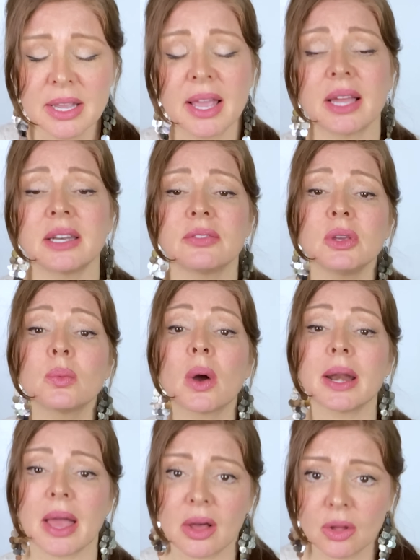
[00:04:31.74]
And if you
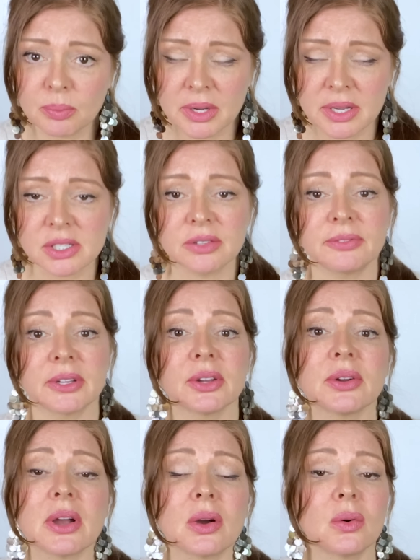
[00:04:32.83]
want help to
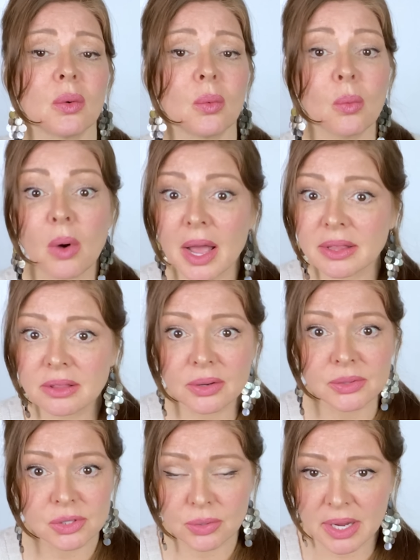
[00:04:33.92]
figure out what
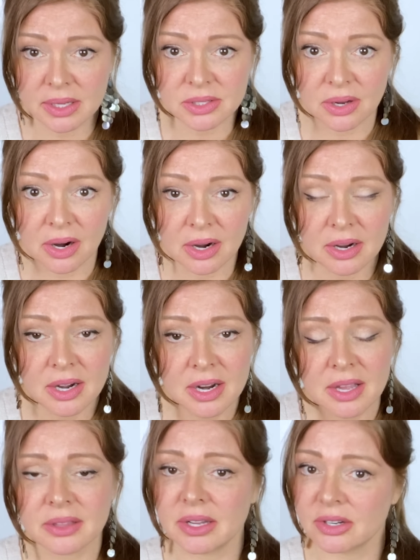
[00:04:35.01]
those traits are
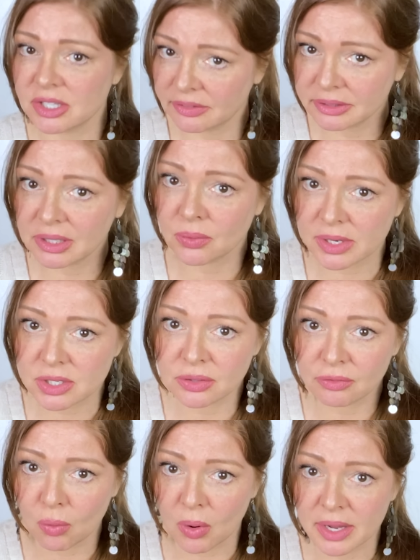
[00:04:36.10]
that you're definitely going to
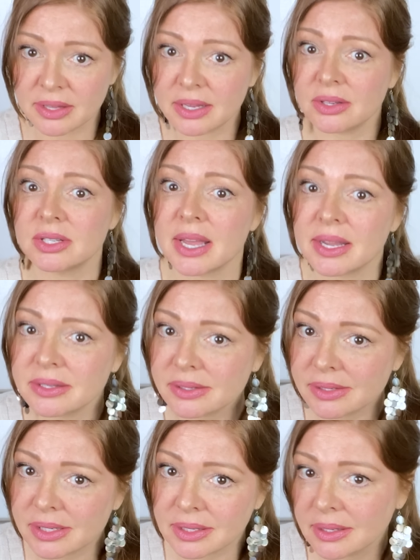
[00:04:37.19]
avoid, that you tend
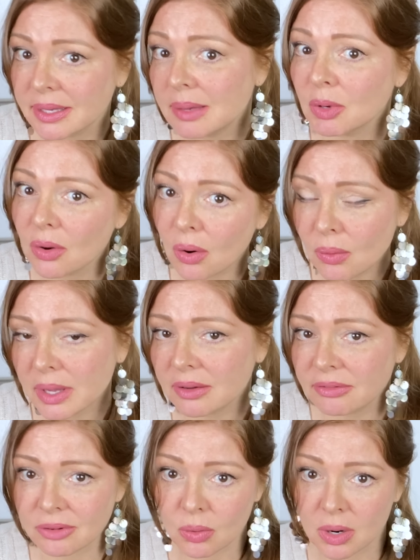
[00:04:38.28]
to keep going
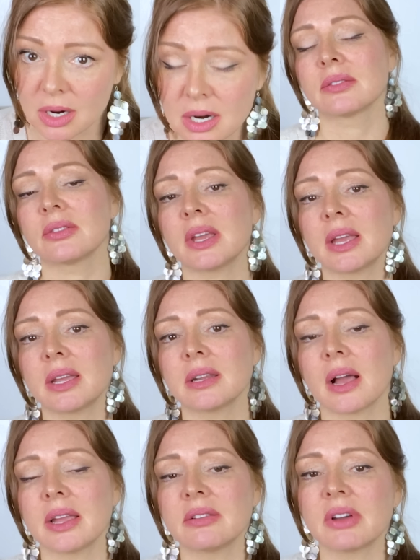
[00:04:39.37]
for, then
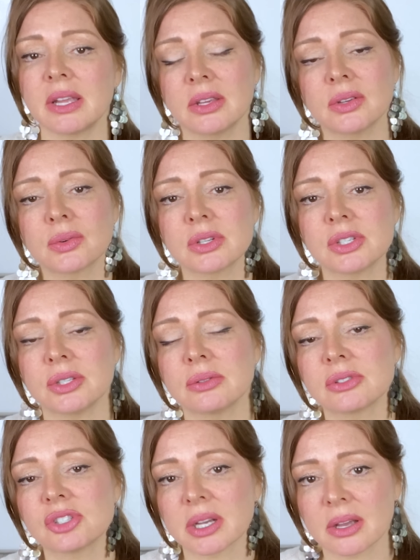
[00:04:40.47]
I invite you to
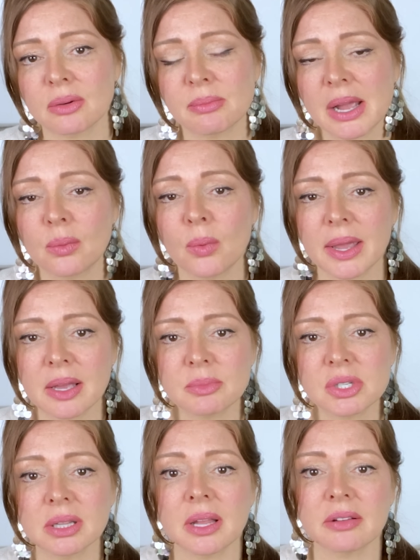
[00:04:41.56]
check out my Wake Up
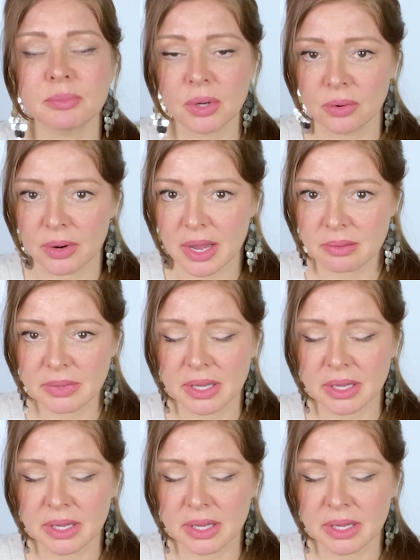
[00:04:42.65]
to Love program.